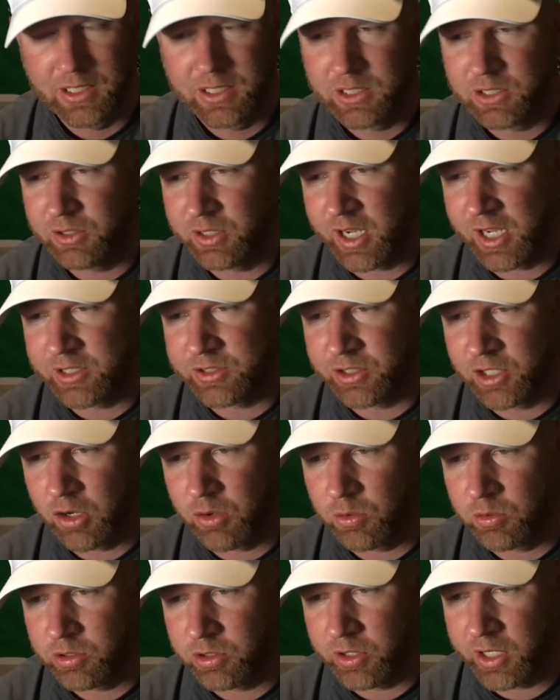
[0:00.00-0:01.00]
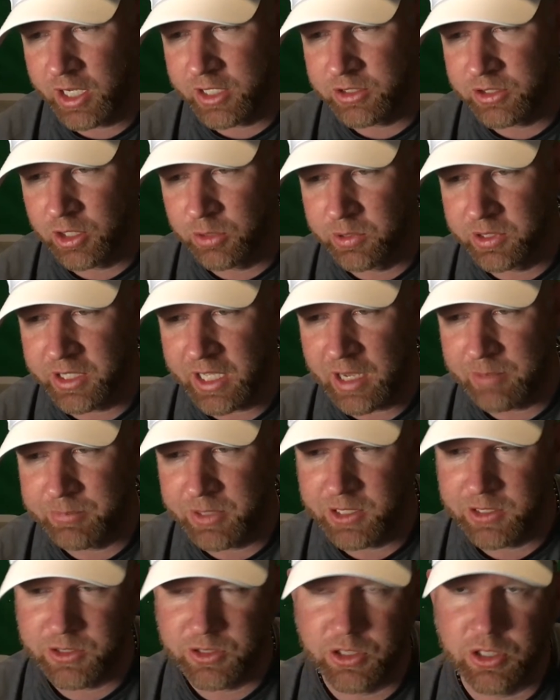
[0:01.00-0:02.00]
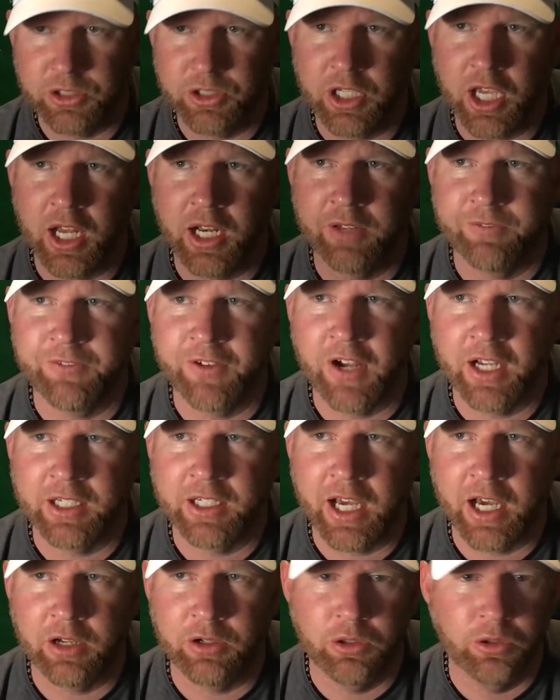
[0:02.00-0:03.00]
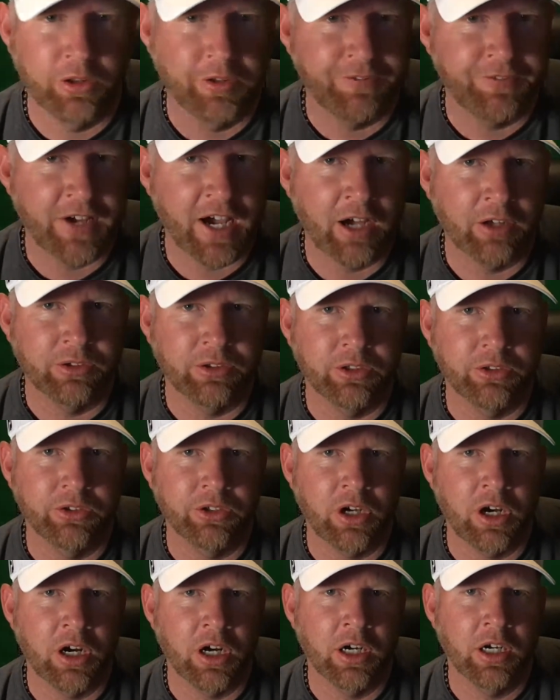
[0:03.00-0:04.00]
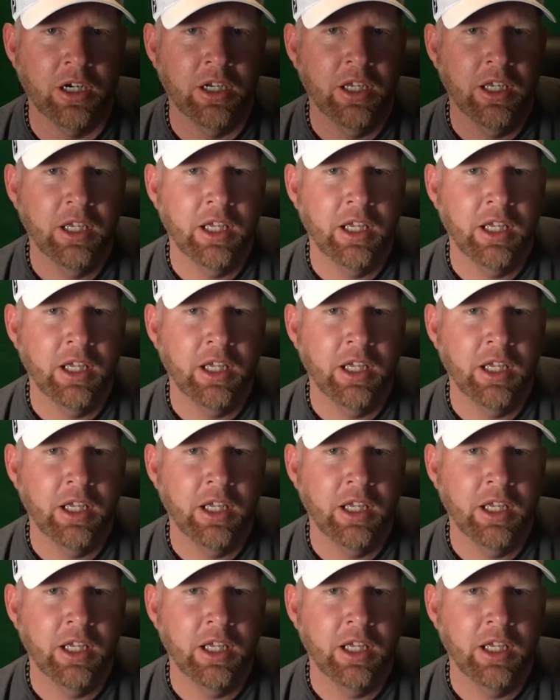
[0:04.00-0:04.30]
You guys know what that means. Just got to find out who the founders are.